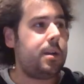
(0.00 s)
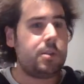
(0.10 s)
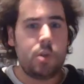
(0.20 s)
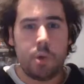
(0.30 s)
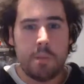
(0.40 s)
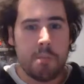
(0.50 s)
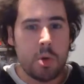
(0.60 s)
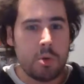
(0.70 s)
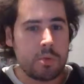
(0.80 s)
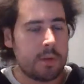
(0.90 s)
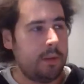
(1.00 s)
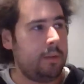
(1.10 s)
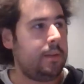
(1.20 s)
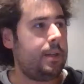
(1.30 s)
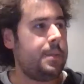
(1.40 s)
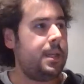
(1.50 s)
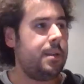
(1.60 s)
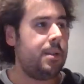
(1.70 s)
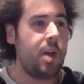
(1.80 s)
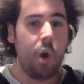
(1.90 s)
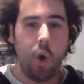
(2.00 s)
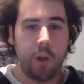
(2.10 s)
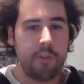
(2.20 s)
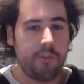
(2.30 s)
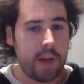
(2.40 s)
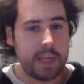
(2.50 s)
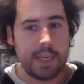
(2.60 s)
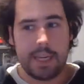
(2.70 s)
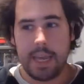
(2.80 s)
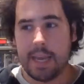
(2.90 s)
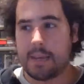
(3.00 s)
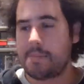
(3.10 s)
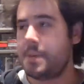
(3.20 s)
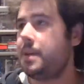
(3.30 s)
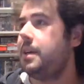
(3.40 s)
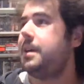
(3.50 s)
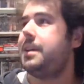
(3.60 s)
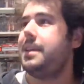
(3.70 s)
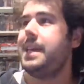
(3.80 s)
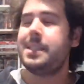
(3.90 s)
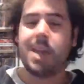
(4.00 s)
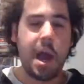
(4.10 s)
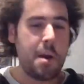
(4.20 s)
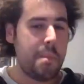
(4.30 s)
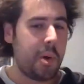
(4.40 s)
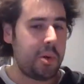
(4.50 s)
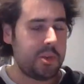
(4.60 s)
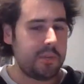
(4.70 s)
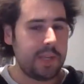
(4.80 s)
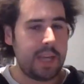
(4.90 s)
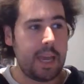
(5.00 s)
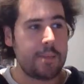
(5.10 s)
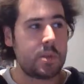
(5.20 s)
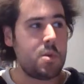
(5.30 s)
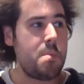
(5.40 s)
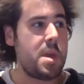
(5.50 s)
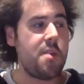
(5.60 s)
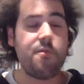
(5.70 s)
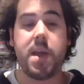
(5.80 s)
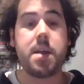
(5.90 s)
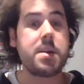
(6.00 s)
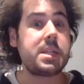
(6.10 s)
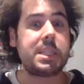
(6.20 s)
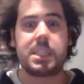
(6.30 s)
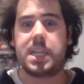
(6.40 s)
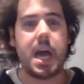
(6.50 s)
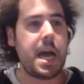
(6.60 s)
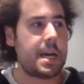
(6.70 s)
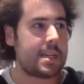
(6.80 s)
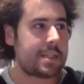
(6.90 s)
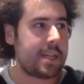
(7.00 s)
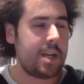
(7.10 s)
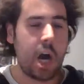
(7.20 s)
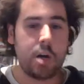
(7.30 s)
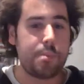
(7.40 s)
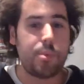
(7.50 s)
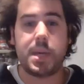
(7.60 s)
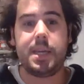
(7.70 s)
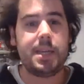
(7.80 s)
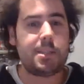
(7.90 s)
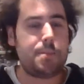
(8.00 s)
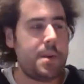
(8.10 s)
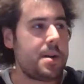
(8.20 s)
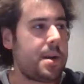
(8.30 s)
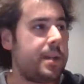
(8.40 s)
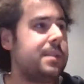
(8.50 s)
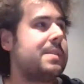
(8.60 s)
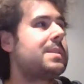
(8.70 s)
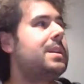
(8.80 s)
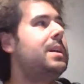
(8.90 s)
To the Moon! I mean, the whole fucking game. The entire point of the game is to be a very sad and heartbreaking experience.